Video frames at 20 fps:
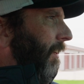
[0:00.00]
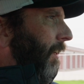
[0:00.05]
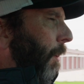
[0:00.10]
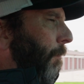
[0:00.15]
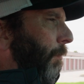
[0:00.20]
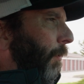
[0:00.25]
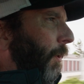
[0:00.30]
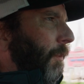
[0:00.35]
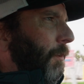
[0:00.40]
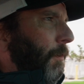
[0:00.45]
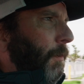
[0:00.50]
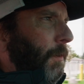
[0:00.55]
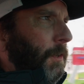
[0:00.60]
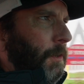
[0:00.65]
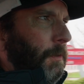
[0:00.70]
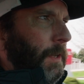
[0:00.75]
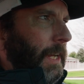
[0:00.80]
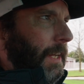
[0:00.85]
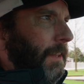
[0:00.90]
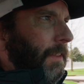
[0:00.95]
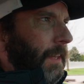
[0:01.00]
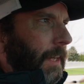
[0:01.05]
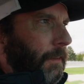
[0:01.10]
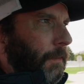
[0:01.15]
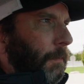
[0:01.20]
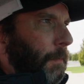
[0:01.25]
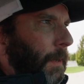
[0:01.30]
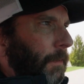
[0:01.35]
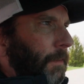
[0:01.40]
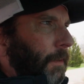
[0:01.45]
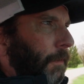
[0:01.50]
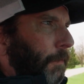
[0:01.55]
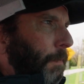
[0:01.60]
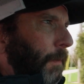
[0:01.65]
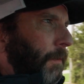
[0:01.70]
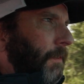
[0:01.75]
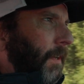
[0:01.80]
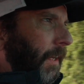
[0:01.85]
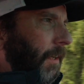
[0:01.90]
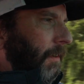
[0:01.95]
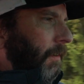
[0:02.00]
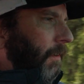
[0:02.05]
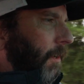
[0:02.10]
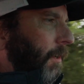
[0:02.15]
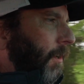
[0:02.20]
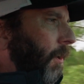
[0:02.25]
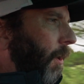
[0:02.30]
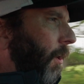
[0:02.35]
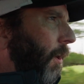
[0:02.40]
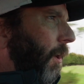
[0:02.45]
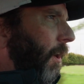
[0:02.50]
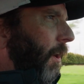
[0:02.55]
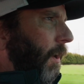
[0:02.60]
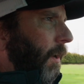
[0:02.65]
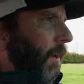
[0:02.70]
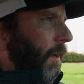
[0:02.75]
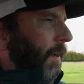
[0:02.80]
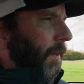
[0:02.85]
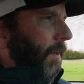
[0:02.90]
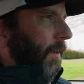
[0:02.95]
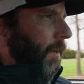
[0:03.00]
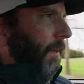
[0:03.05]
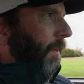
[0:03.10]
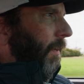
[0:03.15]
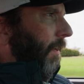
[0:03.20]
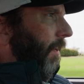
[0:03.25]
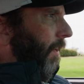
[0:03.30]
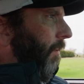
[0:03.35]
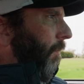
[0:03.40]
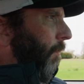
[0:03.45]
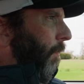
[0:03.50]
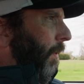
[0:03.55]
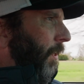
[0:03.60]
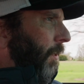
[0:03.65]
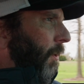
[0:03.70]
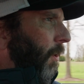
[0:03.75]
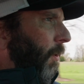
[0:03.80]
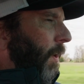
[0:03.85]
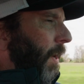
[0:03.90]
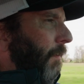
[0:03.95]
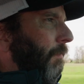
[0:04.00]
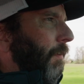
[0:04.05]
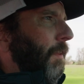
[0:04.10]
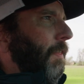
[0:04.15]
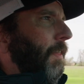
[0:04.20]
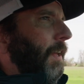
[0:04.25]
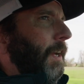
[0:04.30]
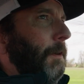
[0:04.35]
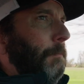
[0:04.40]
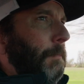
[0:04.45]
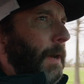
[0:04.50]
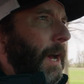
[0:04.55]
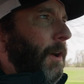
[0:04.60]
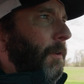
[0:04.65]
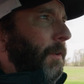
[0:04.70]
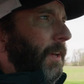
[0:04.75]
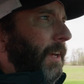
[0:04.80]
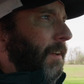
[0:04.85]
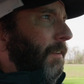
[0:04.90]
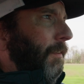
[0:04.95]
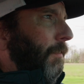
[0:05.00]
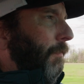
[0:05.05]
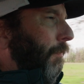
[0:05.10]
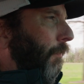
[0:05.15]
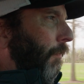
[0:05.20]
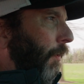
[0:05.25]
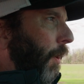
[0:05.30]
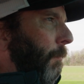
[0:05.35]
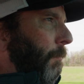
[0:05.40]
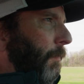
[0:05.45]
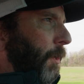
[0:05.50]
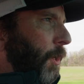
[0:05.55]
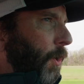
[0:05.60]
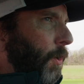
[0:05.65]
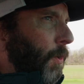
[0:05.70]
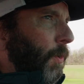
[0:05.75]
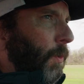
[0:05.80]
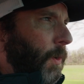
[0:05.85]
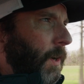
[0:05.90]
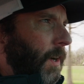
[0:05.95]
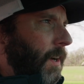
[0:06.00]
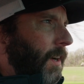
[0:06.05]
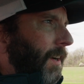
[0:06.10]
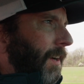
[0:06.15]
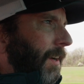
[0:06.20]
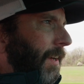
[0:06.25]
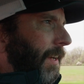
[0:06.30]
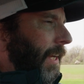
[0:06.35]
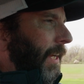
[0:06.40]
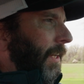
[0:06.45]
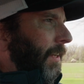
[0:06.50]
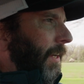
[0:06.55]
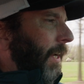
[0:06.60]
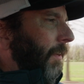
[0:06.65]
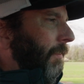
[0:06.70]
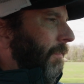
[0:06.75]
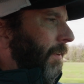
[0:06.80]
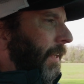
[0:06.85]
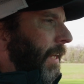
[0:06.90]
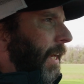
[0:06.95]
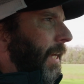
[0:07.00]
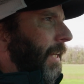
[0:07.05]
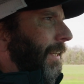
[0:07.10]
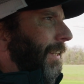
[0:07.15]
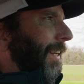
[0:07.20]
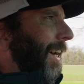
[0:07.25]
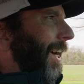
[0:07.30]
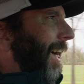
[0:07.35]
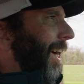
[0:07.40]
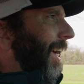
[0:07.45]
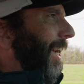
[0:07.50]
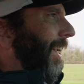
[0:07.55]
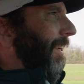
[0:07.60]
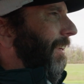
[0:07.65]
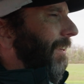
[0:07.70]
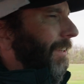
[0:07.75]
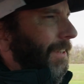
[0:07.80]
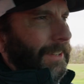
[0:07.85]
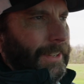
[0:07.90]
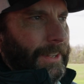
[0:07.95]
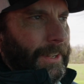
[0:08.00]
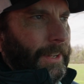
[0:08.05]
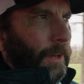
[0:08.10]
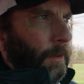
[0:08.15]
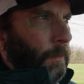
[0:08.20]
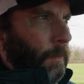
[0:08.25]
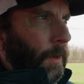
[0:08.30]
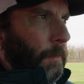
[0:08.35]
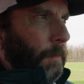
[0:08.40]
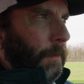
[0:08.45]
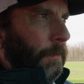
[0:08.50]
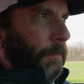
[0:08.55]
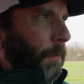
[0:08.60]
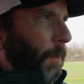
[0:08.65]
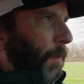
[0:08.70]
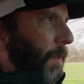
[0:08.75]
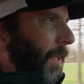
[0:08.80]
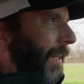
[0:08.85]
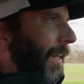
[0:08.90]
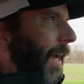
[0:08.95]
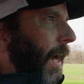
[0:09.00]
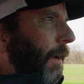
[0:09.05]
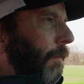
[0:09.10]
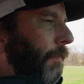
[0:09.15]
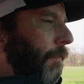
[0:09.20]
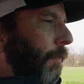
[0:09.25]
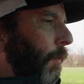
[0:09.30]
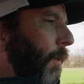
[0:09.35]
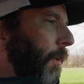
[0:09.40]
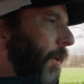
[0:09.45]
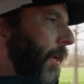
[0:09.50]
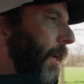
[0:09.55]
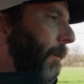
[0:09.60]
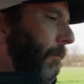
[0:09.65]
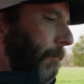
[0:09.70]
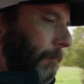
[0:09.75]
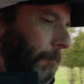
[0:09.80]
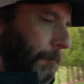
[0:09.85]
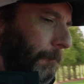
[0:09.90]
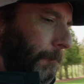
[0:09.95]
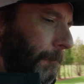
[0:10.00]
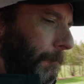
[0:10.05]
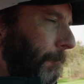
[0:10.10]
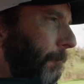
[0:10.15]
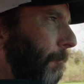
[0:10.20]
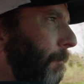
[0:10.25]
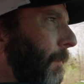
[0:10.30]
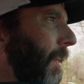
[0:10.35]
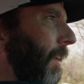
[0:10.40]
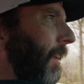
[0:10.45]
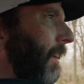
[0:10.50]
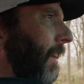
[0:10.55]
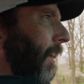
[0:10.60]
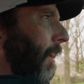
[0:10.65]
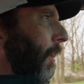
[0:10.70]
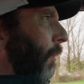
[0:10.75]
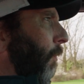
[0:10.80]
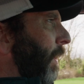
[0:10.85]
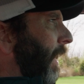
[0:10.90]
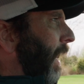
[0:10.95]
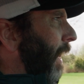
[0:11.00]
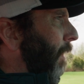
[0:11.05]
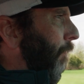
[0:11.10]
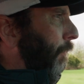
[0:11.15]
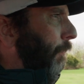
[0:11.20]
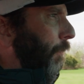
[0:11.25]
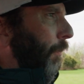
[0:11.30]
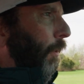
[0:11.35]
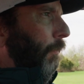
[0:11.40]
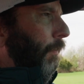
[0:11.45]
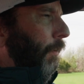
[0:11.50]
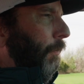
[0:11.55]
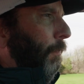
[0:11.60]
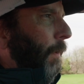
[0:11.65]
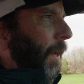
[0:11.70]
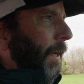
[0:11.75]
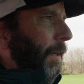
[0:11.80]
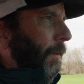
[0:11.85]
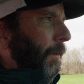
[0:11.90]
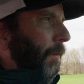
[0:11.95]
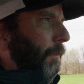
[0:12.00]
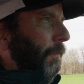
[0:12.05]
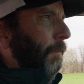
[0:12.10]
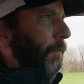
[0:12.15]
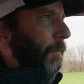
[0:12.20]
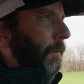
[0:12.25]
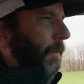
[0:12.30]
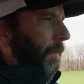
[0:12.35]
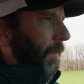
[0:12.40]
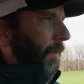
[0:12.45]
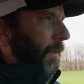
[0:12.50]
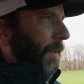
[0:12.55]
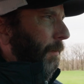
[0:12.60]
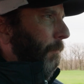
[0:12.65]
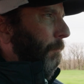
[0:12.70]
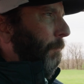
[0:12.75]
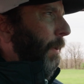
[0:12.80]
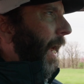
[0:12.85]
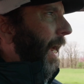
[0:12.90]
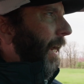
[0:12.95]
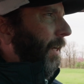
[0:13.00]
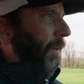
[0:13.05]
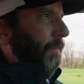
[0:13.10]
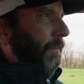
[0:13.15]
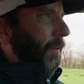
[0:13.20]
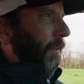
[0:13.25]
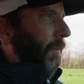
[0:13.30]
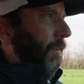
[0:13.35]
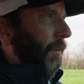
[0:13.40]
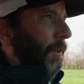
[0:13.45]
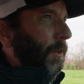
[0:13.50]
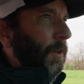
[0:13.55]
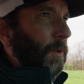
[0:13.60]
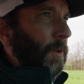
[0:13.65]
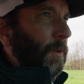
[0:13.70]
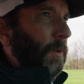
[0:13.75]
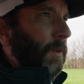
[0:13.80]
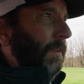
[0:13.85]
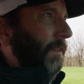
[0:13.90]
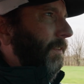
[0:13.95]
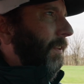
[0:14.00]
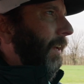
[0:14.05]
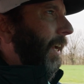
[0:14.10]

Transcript: couple other unique things about this particular car: we know everything about it from new in 1989, where it was sold in California. We have service records back to new to